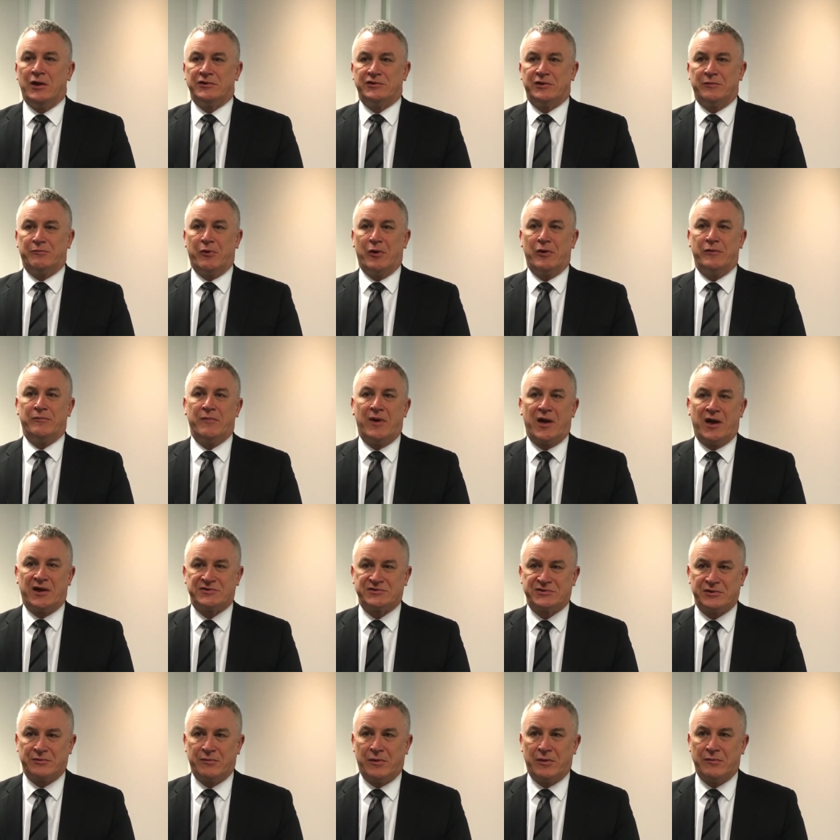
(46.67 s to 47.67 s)
to put
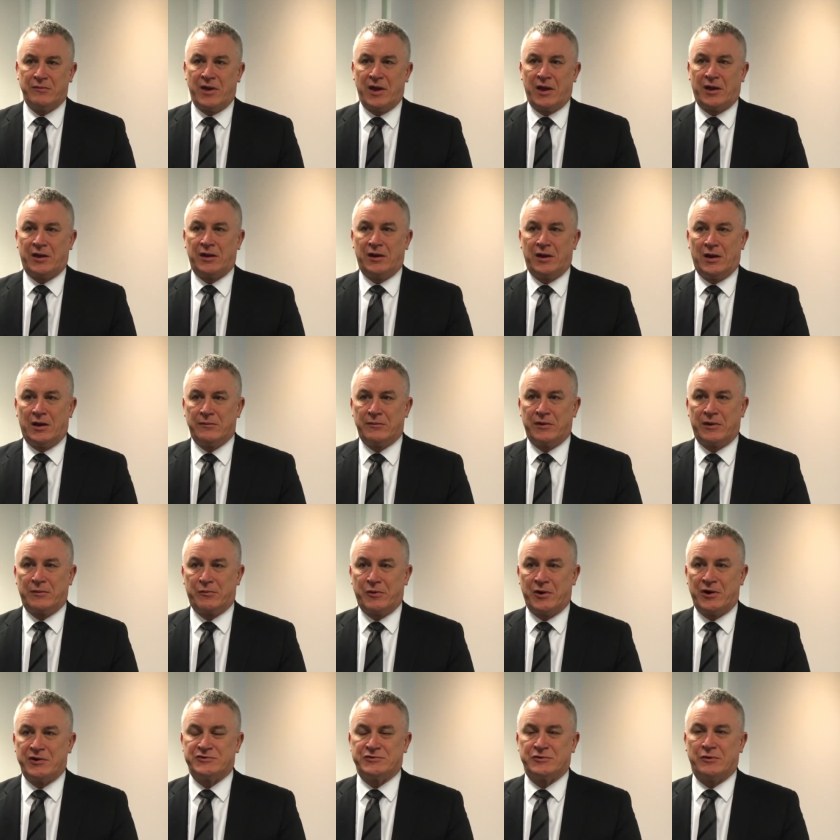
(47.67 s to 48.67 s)
maximum economic
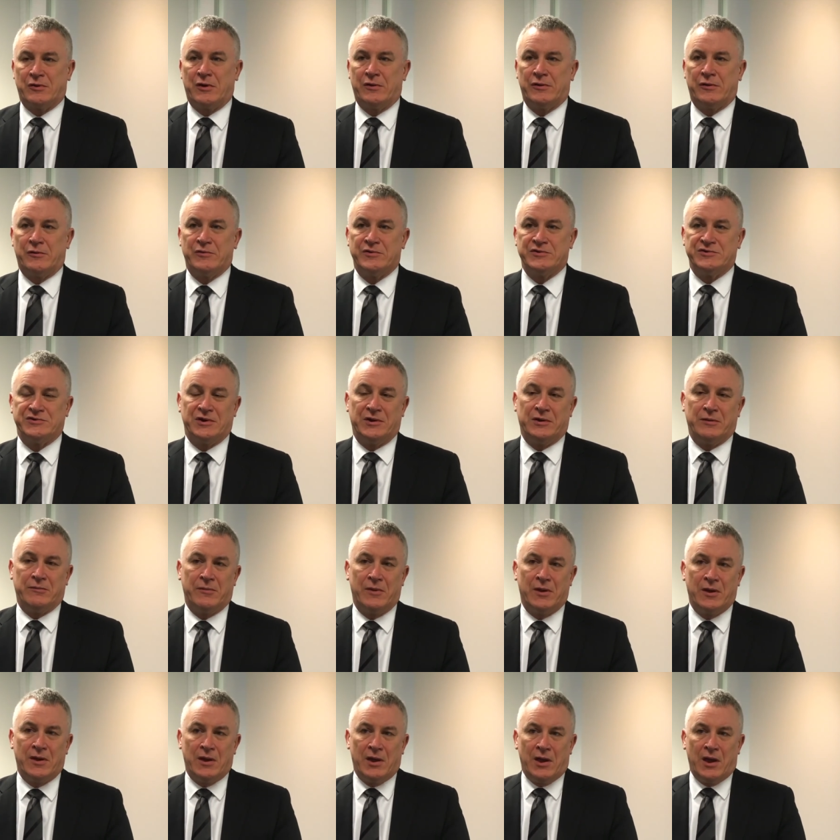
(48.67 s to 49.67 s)
pressure on the regime.